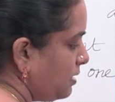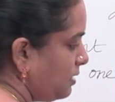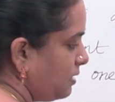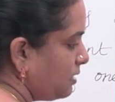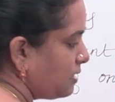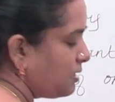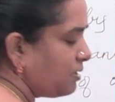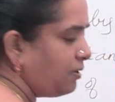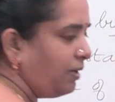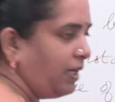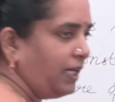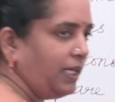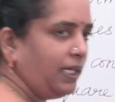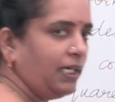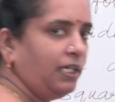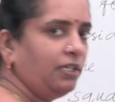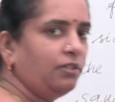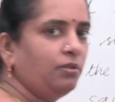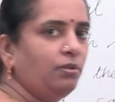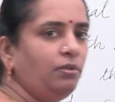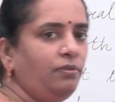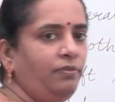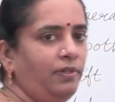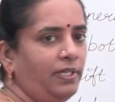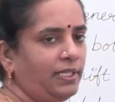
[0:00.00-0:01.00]
Square and
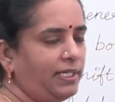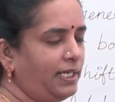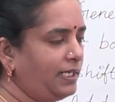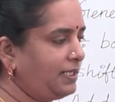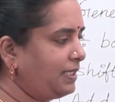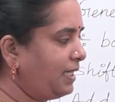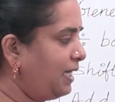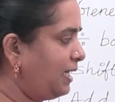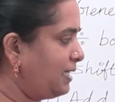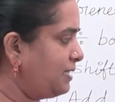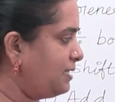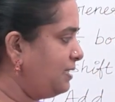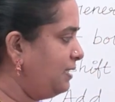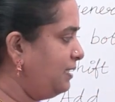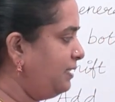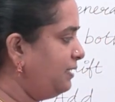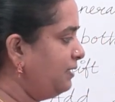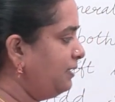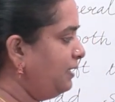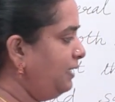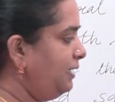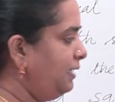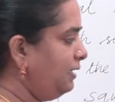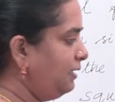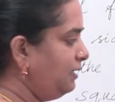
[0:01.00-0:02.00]
root will get cancelled.
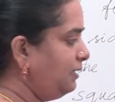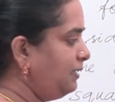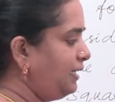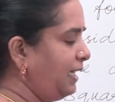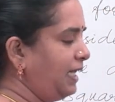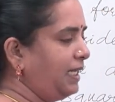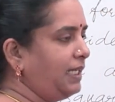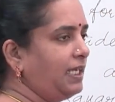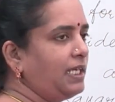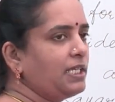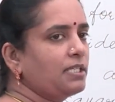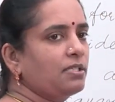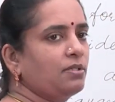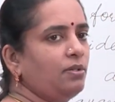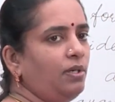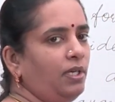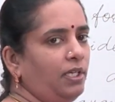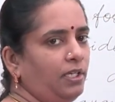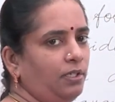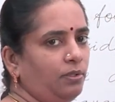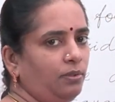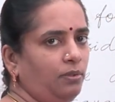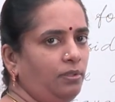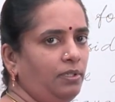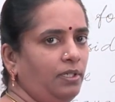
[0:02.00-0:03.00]
Here taking square
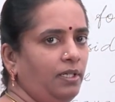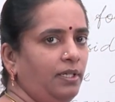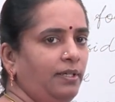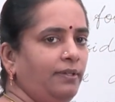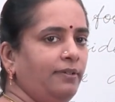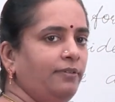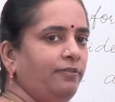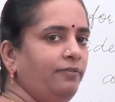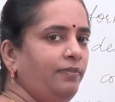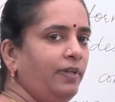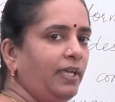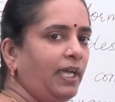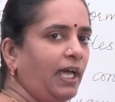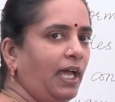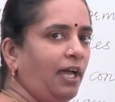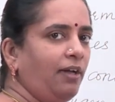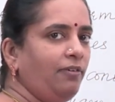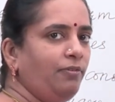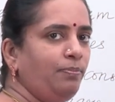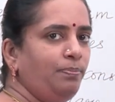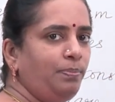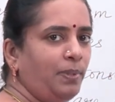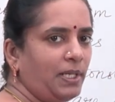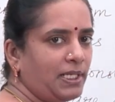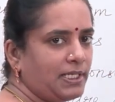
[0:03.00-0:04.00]
root, we have
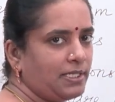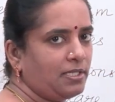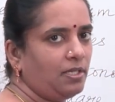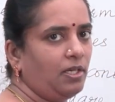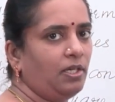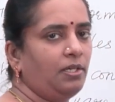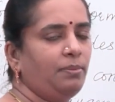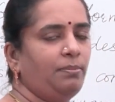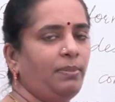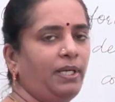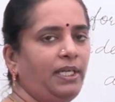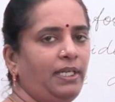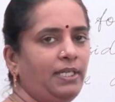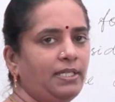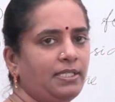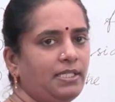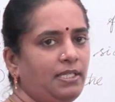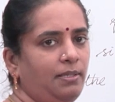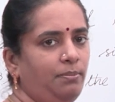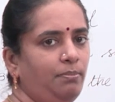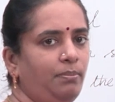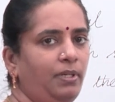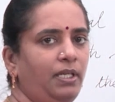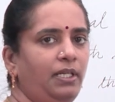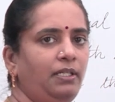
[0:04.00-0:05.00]
plus or minus
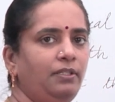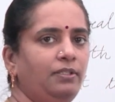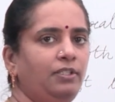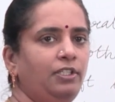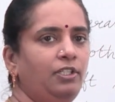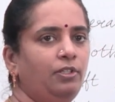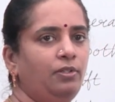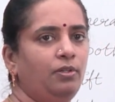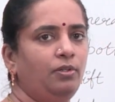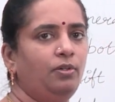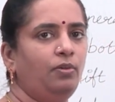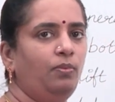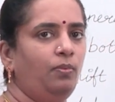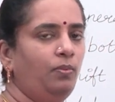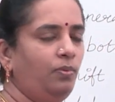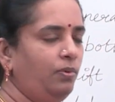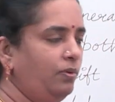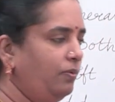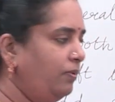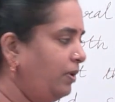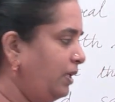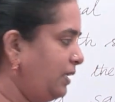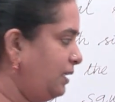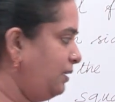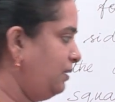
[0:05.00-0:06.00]
symbol, you know
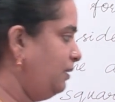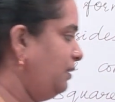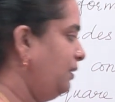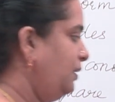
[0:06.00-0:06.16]
what